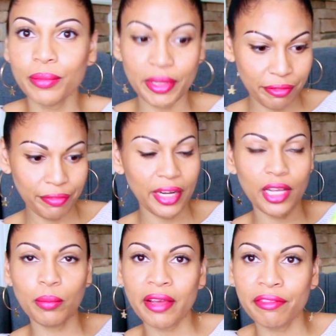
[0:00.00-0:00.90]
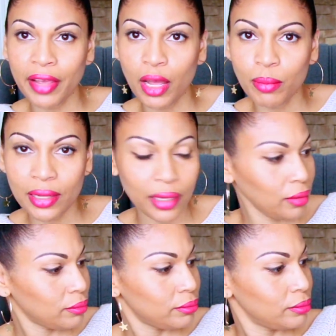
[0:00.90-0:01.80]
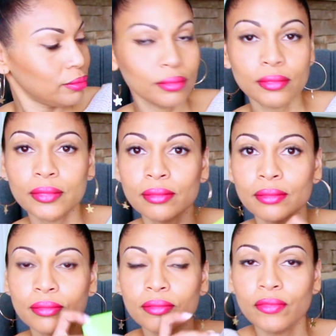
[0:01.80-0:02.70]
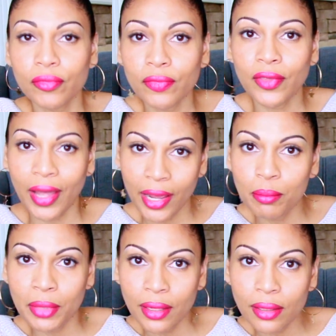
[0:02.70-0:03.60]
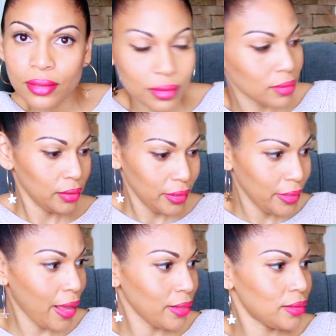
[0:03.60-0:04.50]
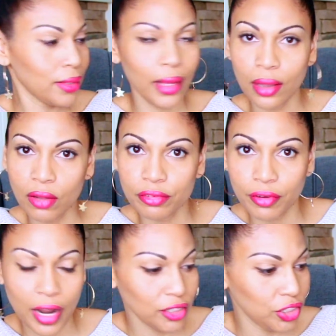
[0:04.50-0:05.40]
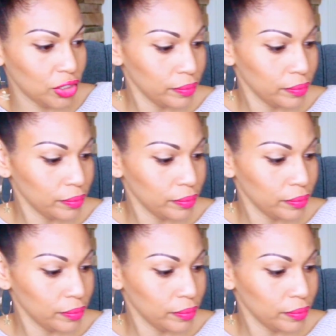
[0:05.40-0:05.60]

to be feeding my family 9 meals. Yes, HelloFresh